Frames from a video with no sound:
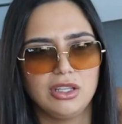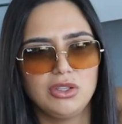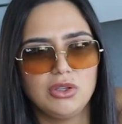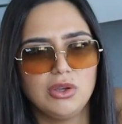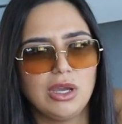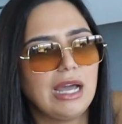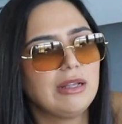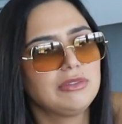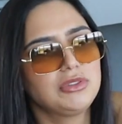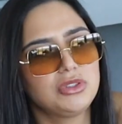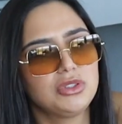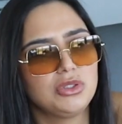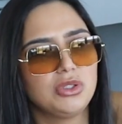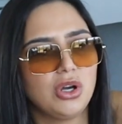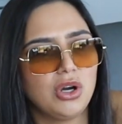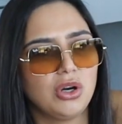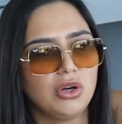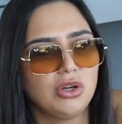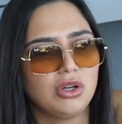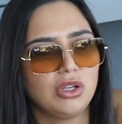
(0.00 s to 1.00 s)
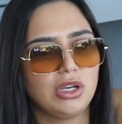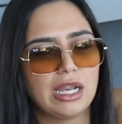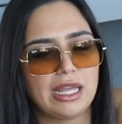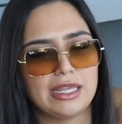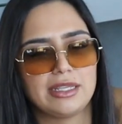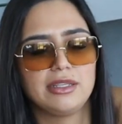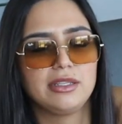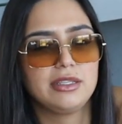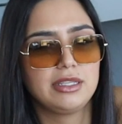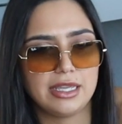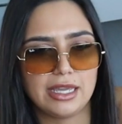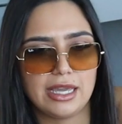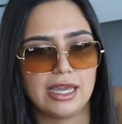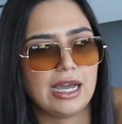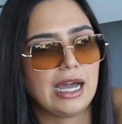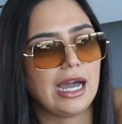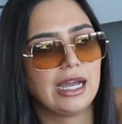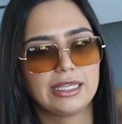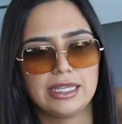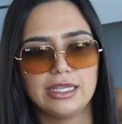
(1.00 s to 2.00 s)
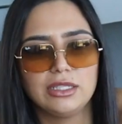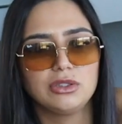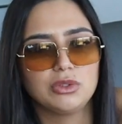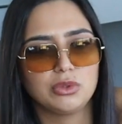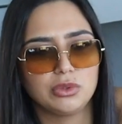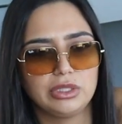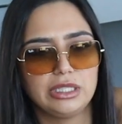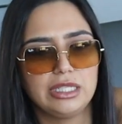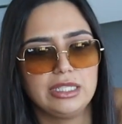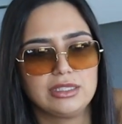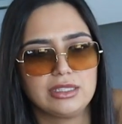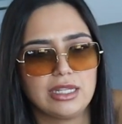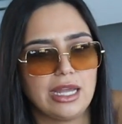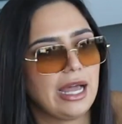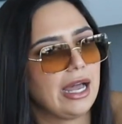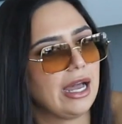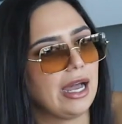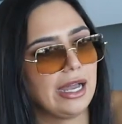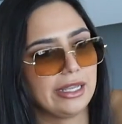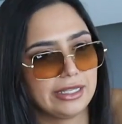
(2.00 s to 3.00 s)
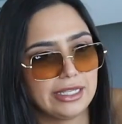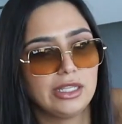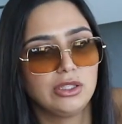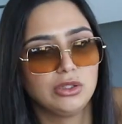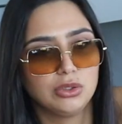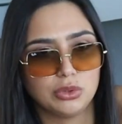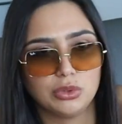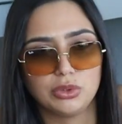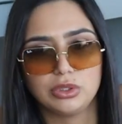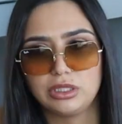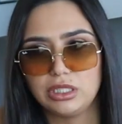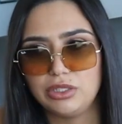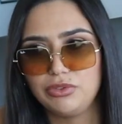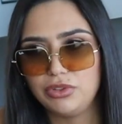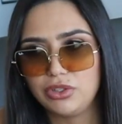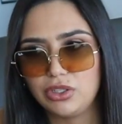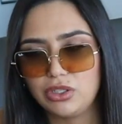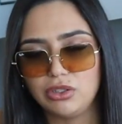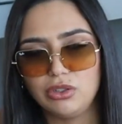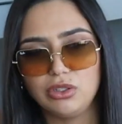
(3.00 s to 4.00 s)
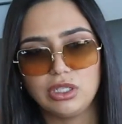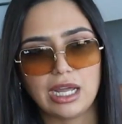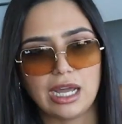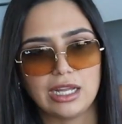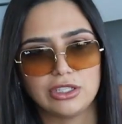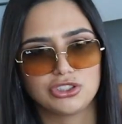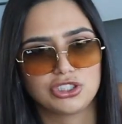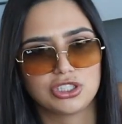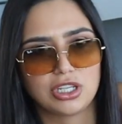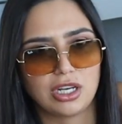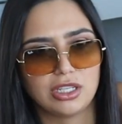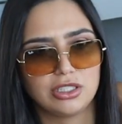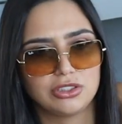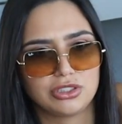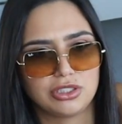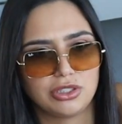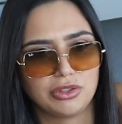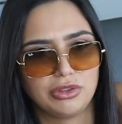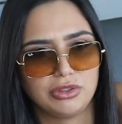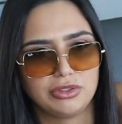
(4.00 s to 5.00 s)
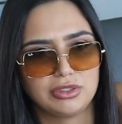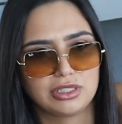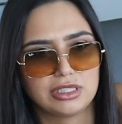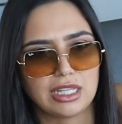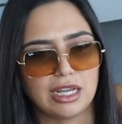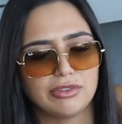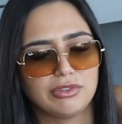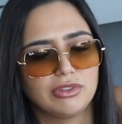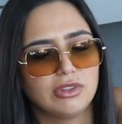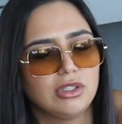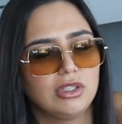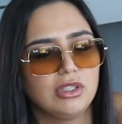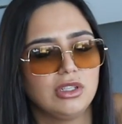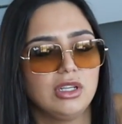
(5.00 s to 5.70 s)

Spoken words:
you have to know, like, yeah, I can do this. I can do difficult and challenging stuff.